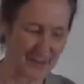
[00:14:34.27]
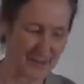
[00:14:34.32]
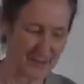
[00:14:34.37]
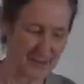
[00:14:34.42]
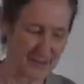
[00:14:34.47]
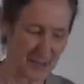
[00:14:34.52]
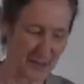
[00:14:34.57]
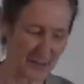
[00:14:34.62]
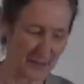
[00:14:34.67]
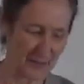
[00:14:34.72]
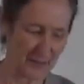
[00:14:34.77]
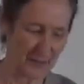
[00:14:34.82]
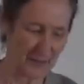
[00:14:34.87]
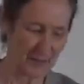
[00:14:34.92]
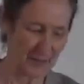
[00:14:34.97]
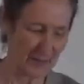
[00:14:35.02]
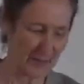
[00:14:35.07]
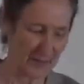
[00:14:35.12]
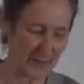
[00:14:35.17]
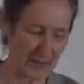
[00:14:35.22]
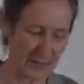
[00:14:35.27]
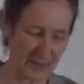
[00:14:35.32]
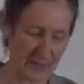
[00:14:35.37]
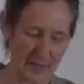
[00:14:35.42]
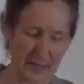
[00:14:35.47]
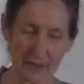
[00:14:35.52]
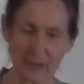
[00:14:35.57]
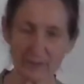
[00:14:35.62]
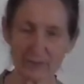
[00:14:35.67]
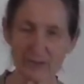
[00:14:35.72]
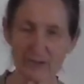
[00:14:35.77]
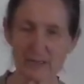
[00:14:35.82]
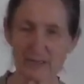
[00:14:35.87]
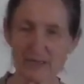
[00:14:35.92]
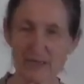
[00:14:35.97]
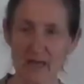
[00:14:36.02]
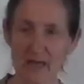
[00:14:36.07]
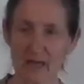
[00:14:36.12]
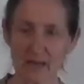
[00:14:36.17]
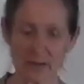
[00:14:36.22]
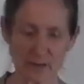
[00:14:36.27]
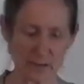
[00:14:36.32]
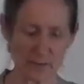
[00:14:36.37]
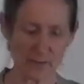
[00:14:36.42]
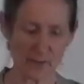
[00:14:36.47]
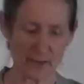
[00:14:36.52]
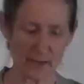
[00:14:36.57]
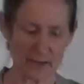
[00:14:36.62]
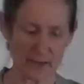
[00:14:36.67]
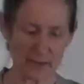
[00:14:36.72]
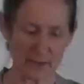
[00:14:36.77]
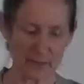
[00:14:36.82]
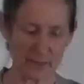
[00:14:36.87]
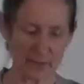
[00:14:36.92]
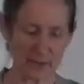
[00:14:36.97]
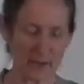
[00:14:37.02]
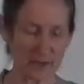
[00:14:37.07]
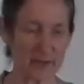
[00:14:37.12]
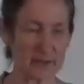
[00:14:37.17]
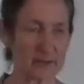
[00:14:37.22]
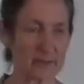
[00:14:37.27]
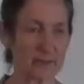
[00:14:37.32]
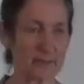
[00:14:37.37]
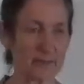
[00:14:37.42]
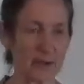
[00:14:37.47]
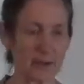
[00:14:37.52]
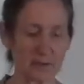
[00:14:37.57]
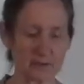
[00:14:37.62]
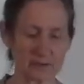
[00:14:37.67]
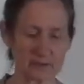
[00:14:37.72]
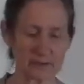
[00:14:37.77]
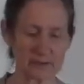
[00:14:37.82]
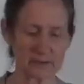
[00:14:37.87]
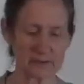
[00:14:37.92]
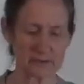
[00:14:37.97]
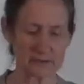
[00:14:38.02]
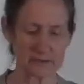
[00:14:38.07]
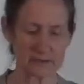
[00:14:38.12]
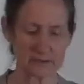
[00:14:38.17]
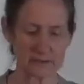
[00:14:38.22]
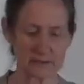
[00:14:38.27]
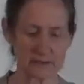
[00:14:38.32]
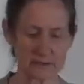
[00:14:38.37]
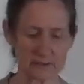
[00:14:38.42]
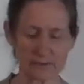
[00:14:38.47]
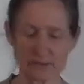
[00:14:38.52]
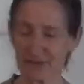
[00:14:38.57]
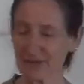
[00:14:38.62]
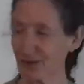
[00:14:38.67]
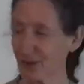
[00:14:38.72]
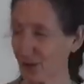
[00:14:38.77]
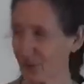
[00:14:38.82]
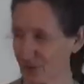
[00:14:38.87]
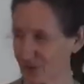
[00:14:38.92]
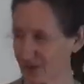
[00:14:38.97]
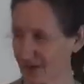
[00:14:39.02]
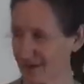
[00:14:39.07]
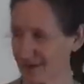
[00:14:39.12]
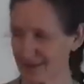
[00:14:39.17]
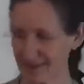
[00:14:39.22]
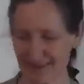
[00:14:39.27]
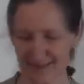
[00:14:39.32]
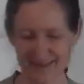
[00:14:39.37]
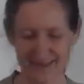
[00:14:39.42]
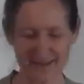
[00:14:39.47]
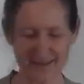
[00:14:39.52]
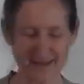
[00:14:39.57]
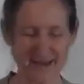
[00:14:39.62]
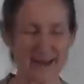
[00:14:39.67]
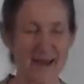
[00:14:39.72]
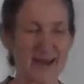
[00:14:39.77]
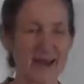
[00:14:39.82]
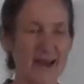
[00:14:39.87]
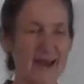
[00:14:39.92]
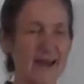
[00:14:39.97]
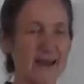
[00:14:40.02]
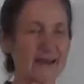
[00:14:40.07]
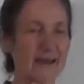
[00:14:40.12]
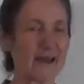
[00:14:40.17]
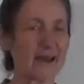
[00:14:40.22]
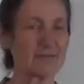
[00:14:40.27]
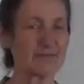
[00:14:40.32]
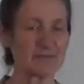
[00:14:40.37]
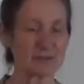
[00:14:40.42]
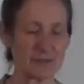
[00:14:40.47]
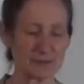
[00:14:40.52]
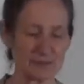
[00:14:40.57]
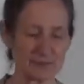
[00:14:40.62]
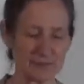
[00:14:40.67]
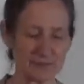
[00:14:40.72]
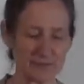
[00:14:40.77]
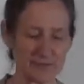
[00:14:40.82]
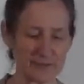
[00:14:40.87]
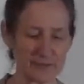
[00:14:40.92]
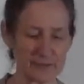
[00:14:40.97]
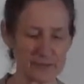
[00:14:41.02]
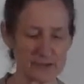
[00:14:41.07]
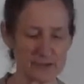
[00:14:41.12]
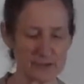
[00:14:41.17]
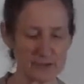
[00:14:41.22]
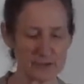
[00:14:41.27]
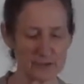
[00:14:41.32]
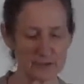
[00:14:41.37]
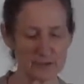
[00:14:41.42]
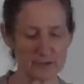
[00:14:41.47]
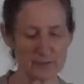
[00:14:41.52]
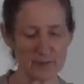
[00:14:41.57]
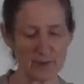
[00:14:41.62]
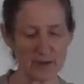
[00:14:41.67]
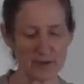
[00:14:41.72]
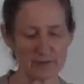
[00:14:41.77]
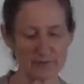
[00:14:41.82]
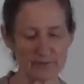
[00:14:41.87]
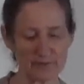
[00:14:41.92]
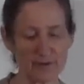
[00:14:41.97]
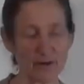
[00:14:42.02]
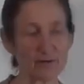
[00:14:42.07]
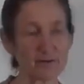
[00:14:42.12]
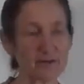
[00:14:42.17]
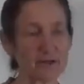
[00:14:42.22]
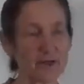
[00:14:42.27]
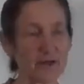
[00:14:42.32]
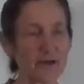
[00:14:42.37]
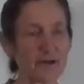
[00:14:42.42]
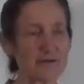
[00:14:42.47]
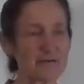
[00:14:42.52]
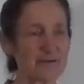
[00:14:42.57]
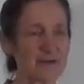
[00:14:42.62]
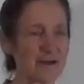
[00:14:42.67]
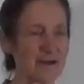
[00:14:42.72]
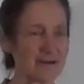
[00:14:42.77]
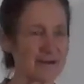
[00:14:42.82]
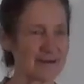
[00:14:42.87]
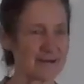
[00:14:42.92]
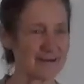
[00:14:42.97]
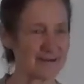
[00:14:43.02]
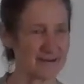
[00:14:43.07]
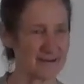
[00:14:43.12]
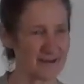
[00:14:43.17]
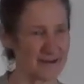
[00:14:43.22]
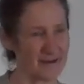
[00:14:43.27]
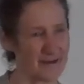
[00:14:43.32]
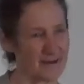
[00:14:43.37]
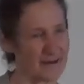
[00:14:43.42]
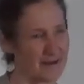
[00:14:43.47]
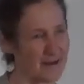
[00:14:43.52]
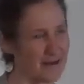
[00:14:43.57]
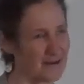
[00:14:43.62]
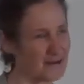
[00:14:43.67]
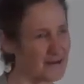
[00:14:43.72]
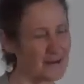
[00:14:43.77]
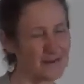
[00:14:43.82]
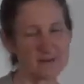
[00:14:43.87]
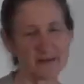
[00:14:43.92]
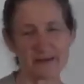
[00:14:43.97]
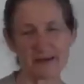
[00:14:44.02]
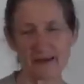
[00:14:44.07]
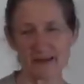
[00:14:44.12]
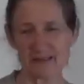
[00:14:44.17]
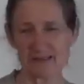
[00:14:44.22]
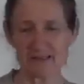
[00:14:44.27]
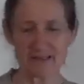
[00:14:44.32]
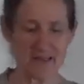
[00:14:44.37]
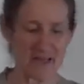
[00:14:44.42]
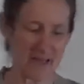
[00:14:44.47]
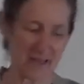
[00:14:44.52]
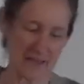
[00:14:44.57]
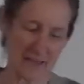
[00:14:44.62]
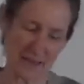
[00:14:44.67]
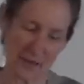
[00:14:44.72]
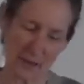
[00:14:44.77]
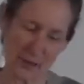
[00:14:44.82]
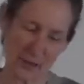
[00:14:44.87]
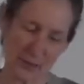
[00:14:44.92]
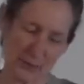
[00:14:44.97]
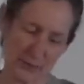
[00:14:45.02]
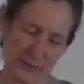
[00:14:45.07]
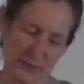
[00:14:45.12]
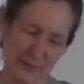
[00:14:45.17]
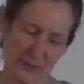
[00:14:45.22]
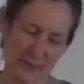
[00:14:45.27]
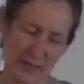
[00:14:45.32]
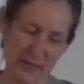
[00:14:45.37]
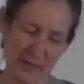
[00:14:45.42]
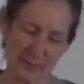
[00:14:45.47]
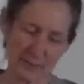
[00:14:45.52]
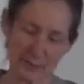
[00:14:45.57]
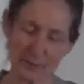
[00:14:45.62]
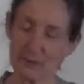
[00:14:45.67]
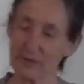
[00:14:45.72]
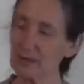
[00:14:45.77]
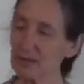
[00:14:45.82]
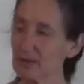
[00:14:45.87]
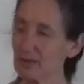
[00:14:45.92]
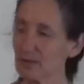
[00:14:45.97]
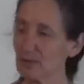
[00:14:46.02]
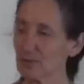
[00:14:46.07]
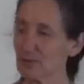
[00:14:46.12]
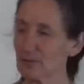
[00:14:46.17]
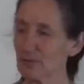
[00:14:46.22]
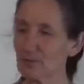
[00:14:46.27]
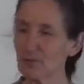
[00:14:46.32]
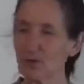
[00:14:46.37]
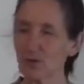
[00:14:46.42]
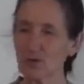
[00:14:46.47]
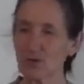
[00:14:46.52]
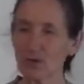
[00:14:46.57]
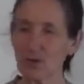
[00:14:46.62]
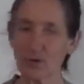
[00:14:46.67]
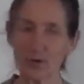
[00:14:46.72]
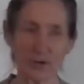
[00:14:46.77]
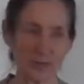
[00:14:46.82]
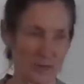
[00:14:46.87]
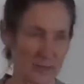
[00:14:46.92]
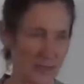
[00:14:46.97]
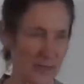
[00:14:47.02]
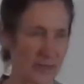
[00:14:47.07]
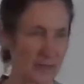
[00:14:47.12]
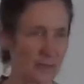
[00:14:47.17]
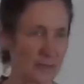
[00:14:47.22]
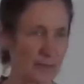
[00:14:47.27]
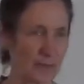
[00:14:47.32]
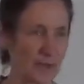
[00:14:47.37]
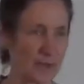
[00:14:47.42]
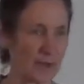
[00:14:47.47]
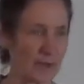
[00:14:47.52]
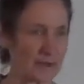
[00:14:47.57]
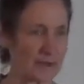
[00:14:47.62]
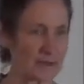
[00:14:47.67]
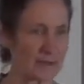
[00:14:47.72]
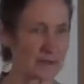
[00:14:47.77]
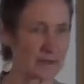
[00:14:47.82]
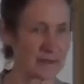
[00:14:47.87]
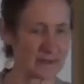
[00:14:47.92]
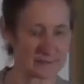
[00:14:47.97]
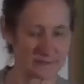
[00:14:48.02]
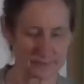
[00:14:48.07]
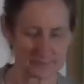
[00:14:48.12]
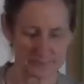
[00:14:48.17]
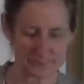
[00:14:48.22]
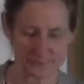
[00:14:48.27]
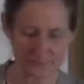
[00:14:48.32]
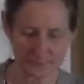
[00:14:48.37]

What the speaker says: So every day you might apply the poultice or the compress, and after you've finished you might fold it over, and then the next day open it up, put a little bit more oil and apply it again.